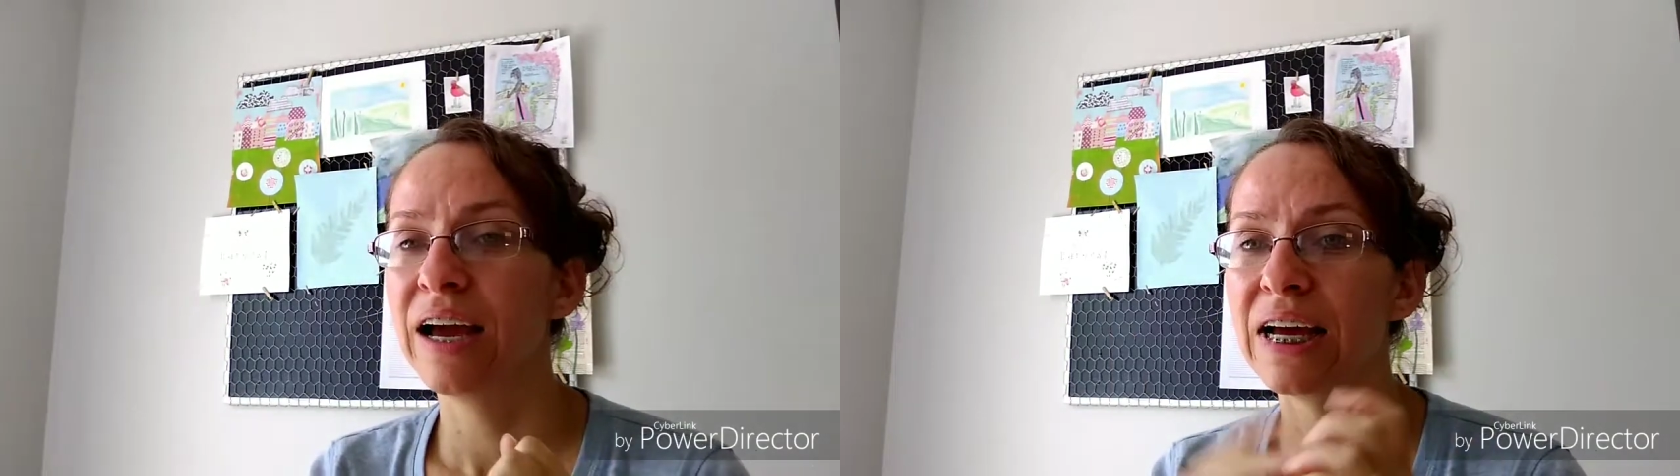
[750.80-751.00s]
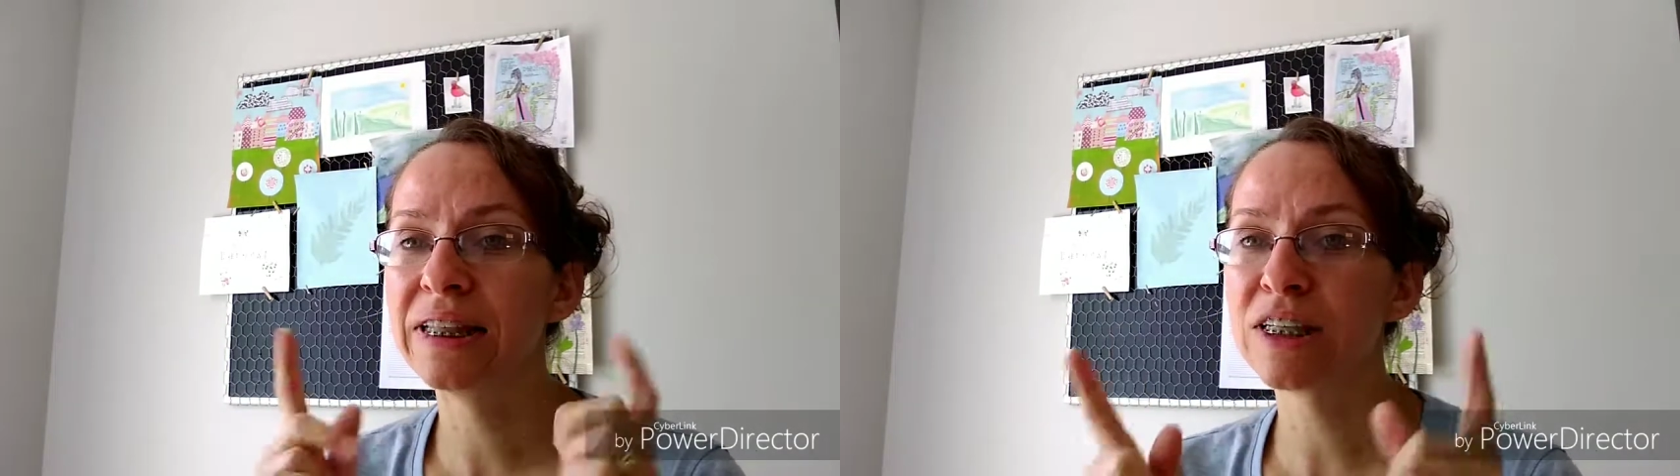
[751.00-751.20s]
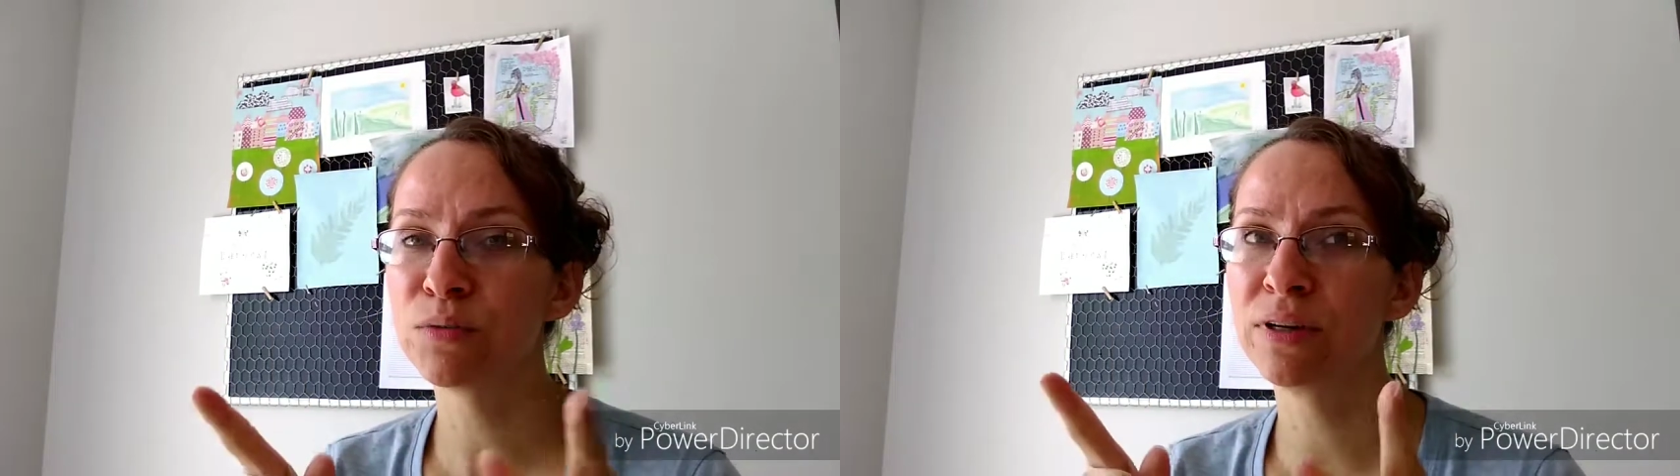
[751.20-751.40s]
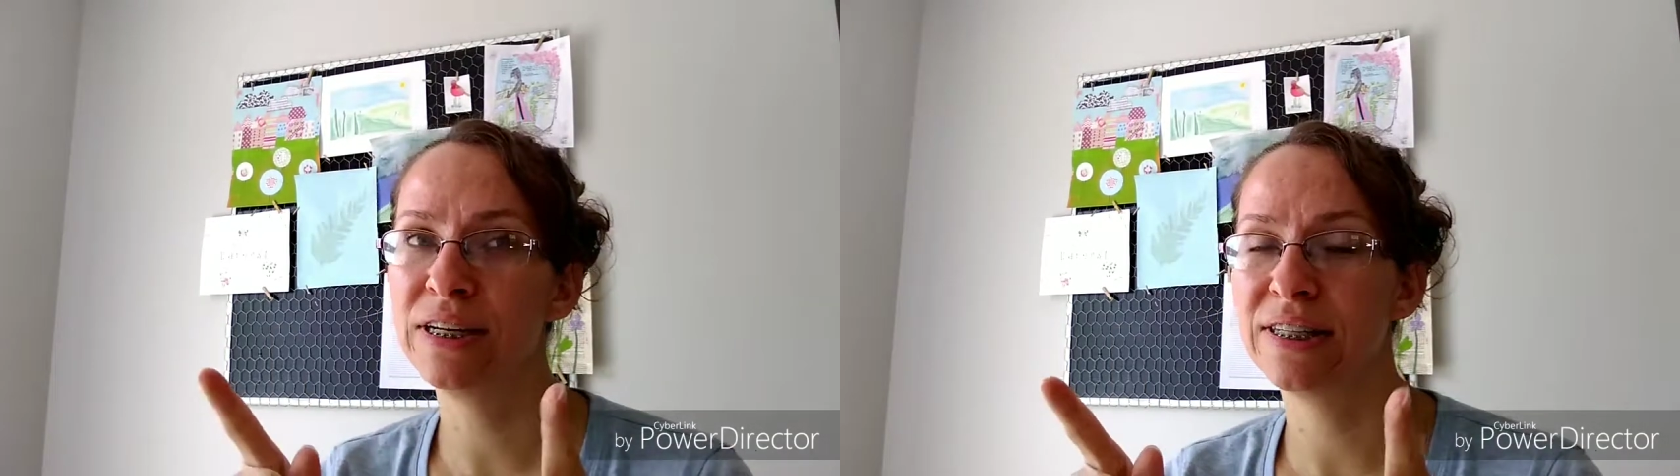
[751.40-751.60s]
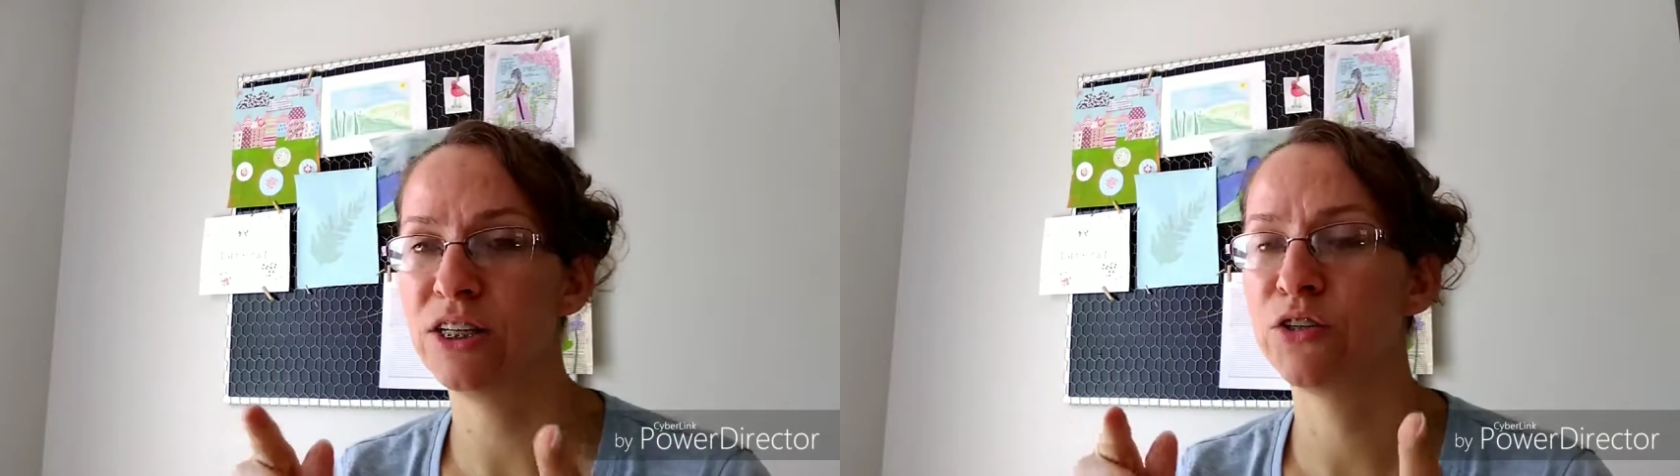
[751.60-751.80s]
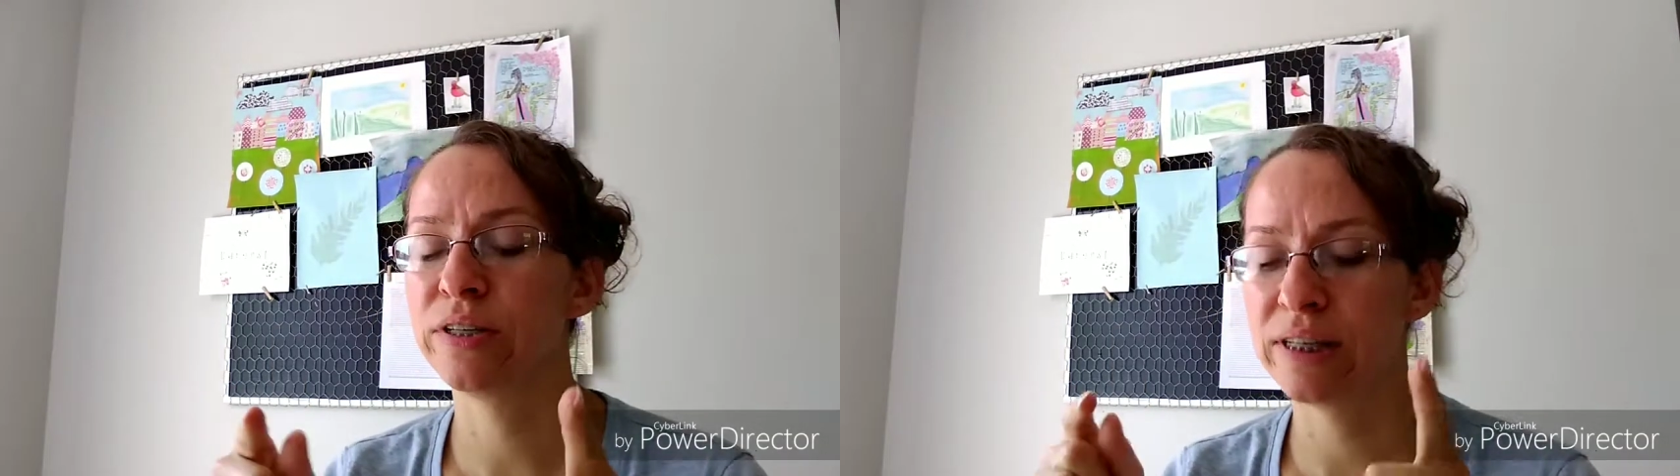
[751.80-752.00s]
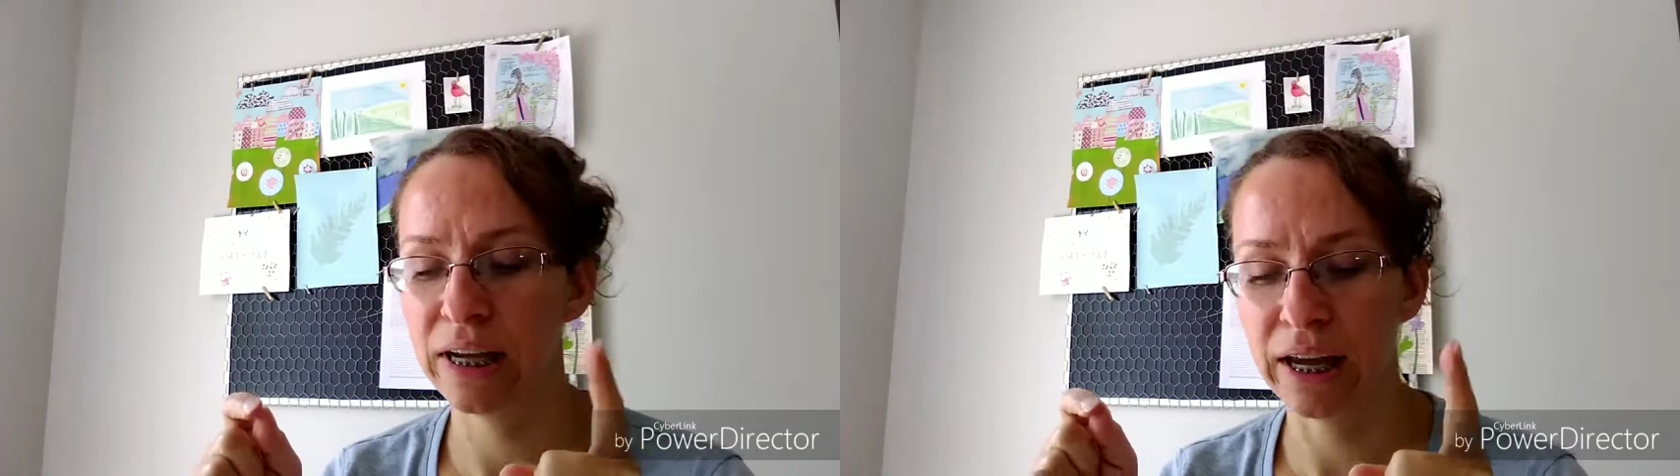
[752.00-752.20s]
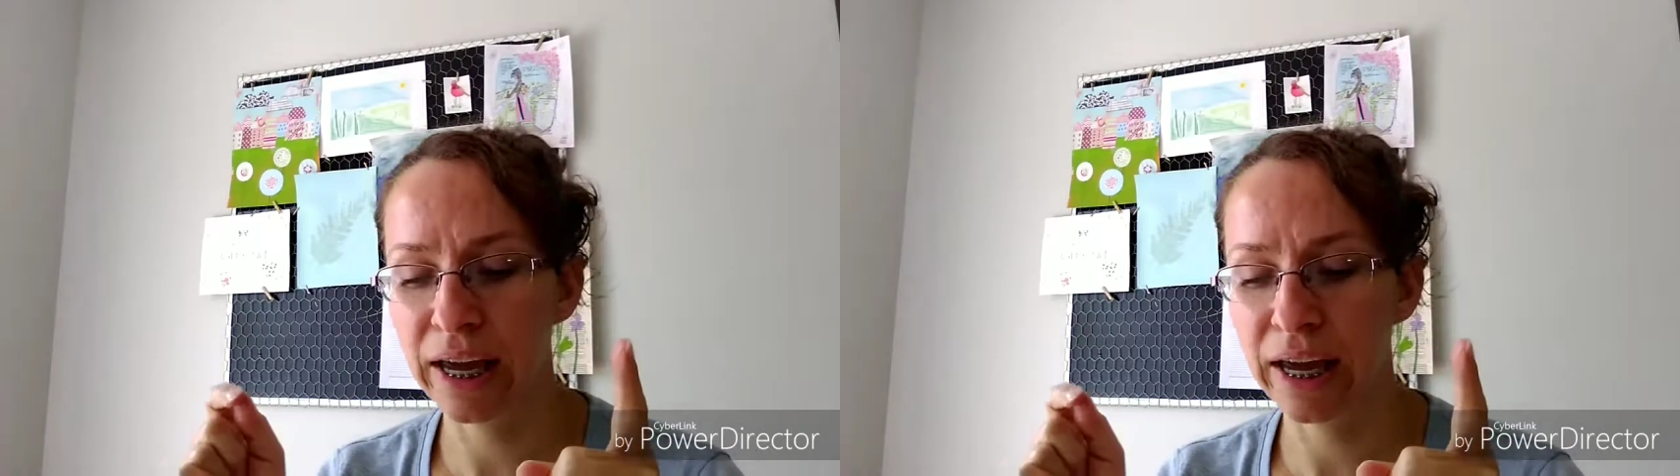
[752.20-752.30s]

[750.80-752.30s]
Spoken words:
and this one is interesting.